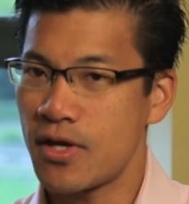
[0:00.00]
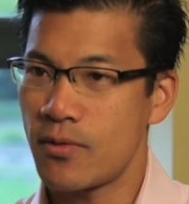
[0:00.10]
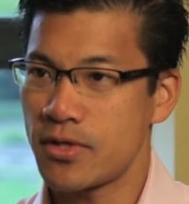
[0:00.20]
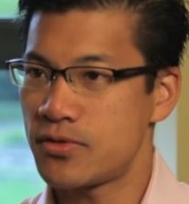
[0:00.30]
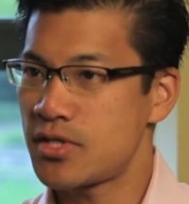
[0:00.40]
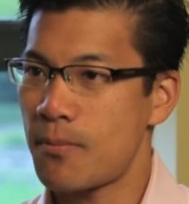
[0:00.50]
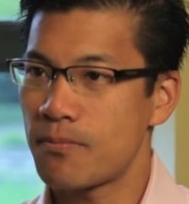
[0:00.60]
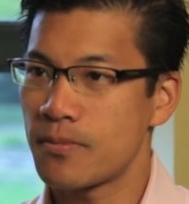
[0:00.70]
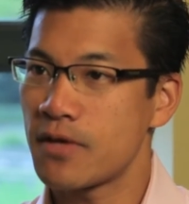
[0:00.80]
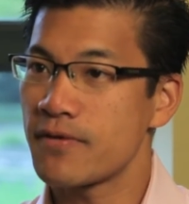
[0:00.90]
that when you
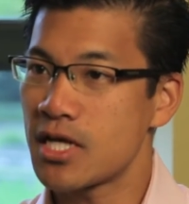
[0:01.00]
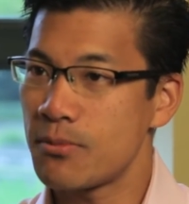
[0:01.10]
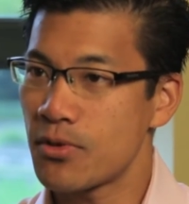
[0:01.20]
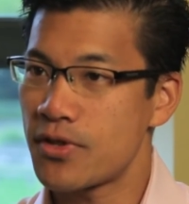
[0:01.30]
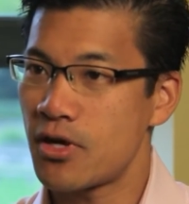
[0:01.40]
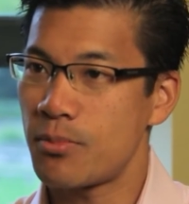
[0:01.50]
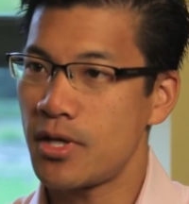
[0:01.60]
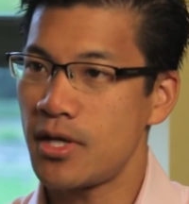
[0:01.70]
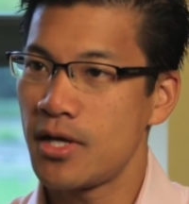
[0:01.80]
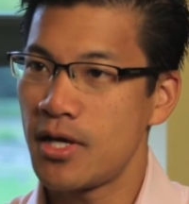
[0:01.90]
stop giving
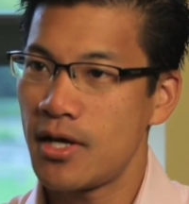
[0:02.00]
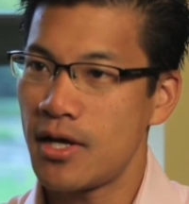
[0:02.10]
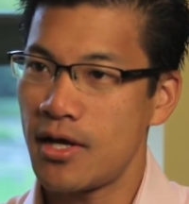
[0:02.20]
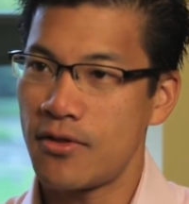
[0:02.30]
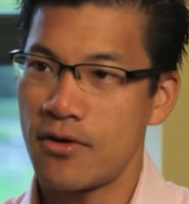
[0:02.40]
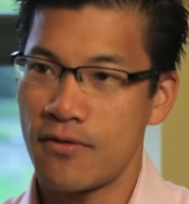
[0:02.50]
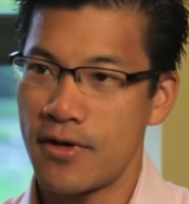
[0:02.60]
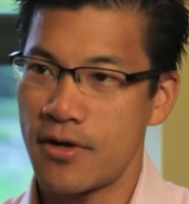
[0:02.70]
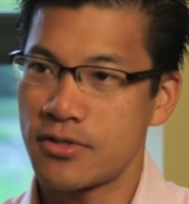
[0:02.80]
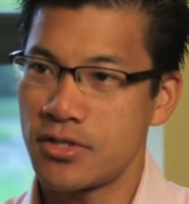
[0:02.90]
chemotherapy, they're
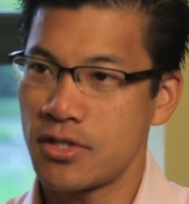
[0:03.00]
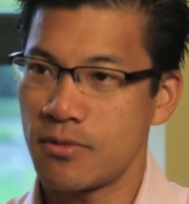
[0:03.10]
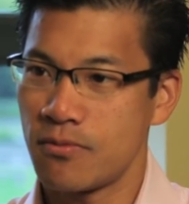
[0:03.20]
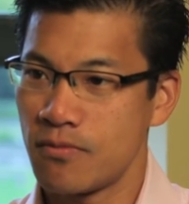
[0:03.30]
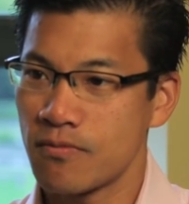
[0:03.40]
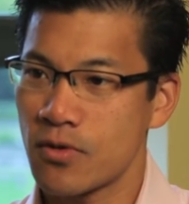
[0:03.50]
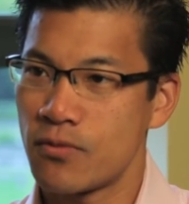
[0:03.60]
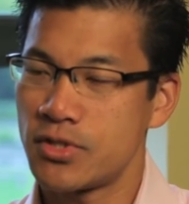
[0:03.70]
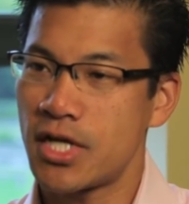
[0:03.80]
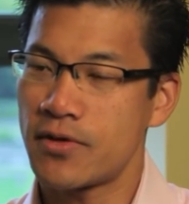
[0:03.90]
there to
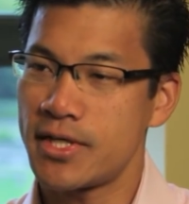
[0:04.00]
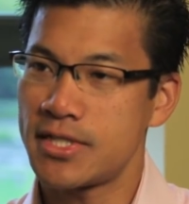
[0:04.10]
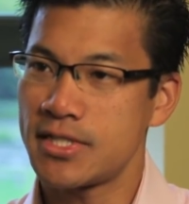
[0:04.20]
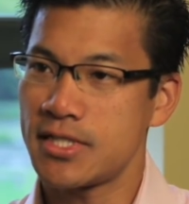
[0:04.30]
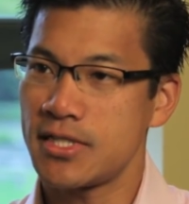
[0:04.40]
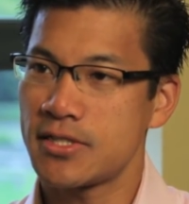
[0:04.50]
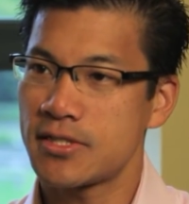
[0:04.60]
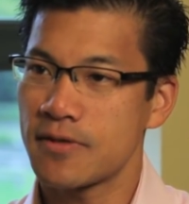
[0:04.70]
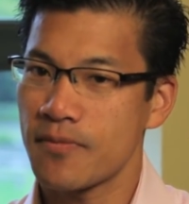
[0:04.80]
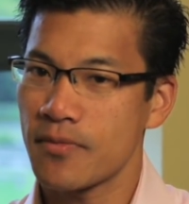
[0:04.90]
regenerate
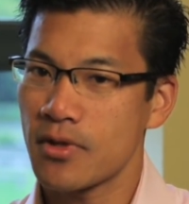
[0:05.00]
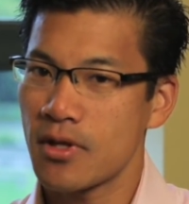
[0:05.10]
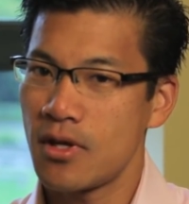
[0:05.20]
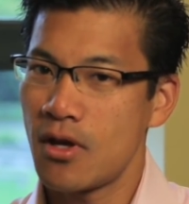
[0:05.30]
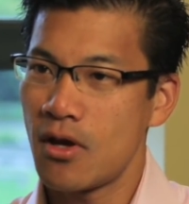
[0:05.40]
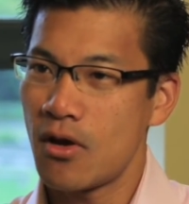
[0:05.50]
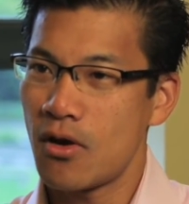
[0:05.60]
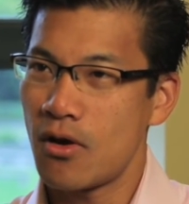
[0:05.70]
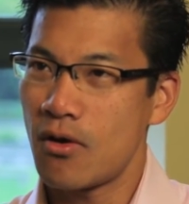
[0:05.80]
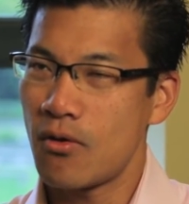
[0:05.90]
disease.
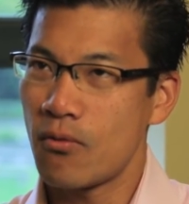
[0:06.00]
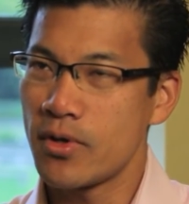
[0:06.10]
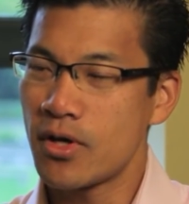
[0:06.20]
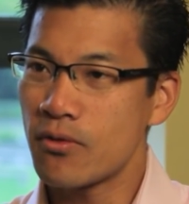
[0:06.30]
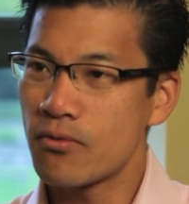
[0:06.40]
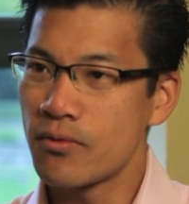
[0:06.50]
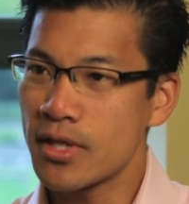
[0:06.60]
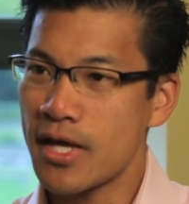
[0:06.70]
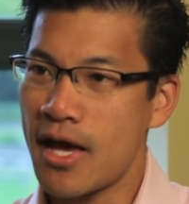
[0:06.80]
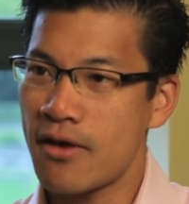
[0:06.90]
We don't
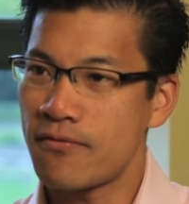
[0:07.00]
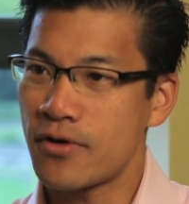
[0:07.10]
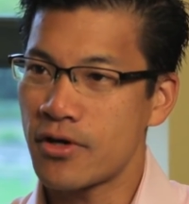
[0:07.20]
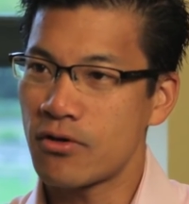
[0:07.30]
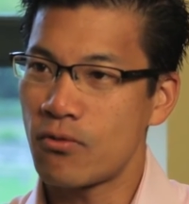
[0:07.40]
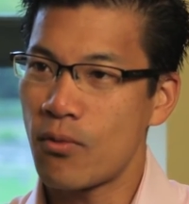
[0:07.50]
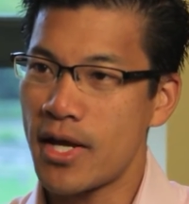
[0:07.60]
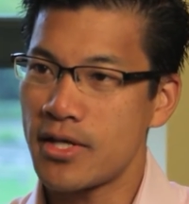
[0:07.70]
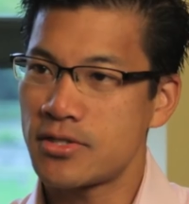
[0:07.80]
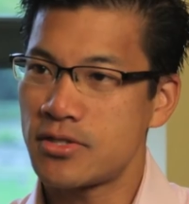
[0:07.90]
really have very good
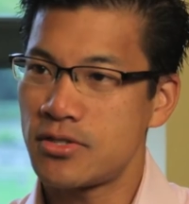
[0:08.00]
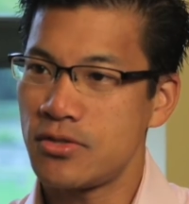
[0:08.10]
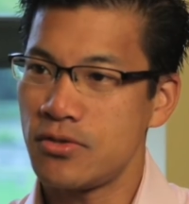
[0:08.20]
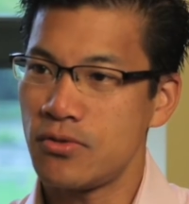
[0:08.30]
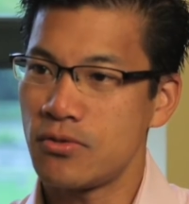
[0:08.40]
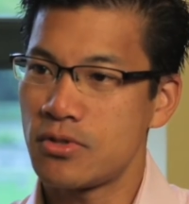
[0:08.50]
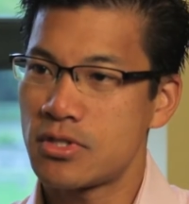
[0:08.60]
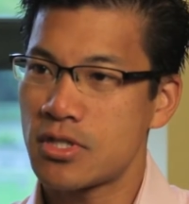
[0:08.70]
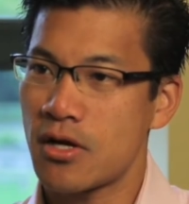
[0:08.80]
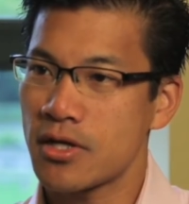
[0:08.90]
ways to
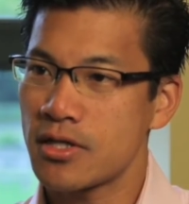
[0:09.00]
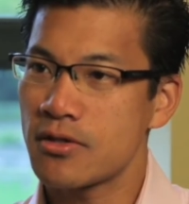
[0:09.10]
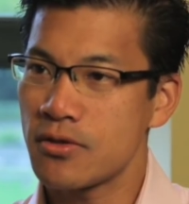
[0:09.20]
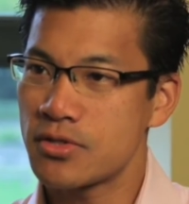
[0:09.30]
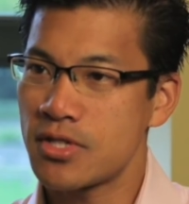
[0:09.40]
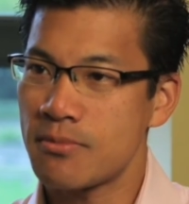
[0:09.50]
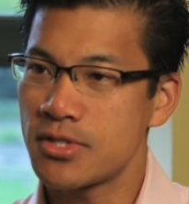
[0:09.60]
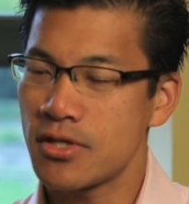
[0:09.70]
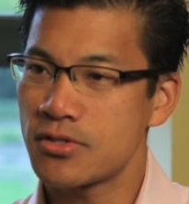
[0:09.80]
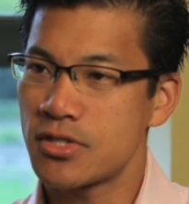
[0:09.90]
target those stem
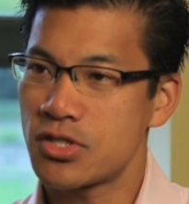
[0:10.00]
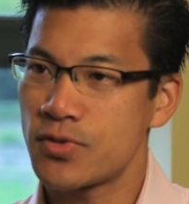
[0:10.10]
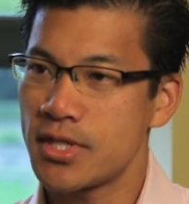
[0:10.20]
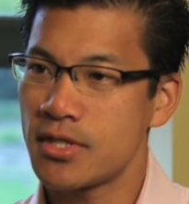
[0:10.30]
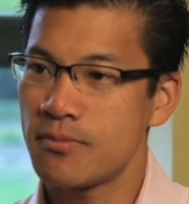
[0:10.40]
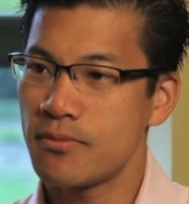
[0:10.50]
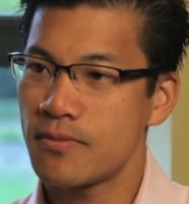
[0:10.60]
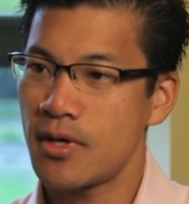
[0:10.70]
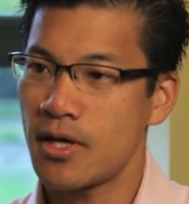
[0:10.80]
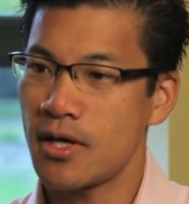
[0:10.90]
cells, to treat them.
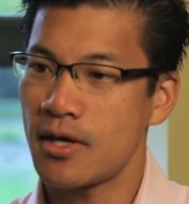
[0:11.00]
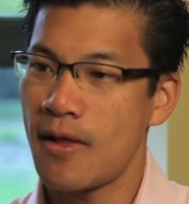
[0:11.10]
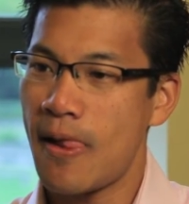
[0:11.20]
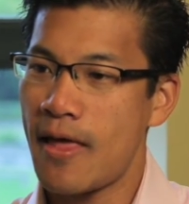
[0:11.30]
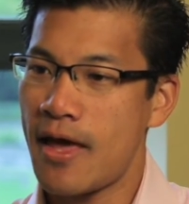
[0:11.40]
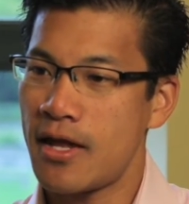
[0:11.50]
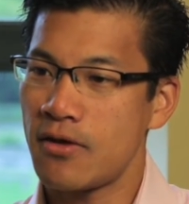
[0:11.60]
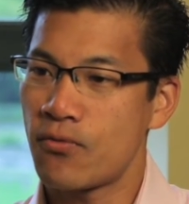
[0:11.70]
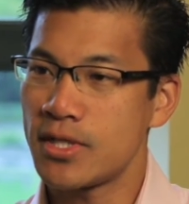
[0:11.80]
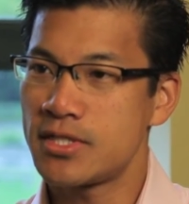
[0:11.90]
And
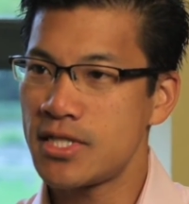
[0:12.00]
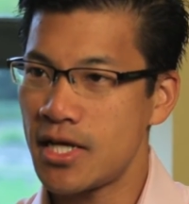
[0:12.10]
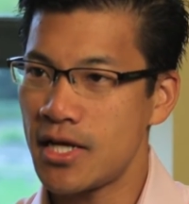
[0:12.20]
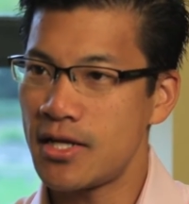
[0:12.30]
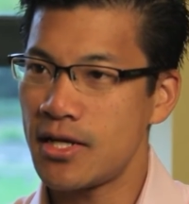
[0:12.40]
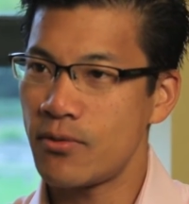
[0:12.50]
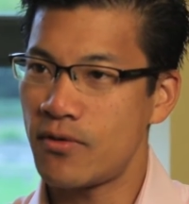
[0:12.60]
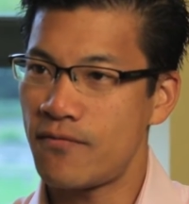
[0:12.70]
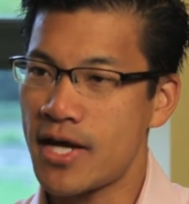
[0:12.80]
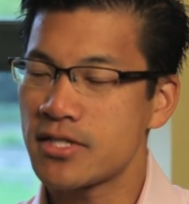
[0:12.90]
if we did, it
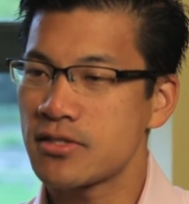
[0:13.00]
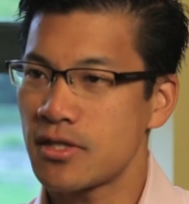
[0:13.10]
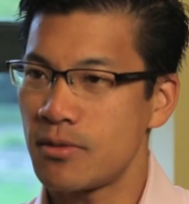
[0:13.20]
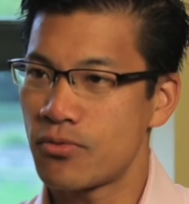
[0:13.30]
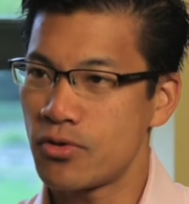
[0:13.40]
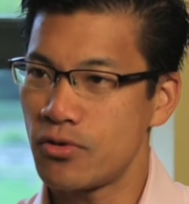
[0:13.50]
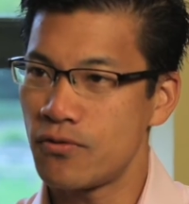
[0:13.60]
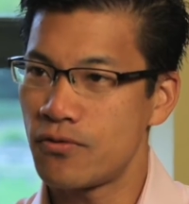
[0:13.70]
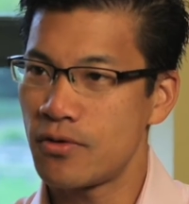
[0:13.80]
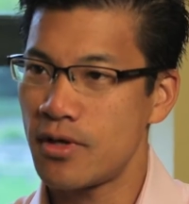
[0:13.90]
would vastly
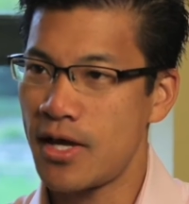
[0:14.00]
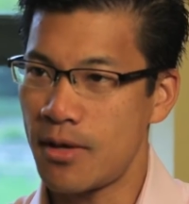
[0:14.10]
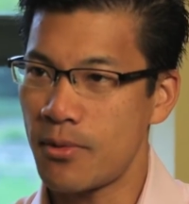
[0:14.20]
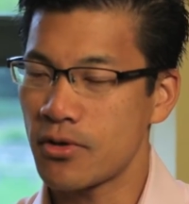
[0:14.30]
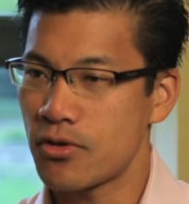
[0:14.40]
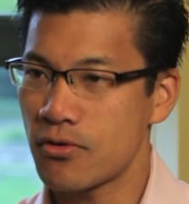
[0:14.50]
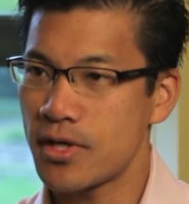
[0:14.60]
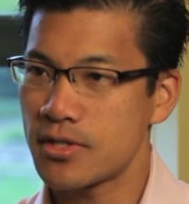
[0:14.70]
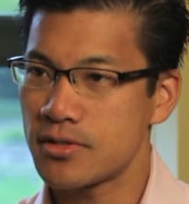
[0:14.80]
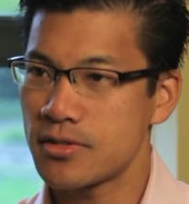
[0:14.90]
improve AML cure
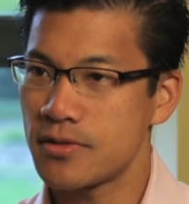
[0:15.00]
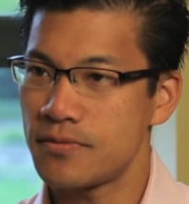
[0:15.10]
rates.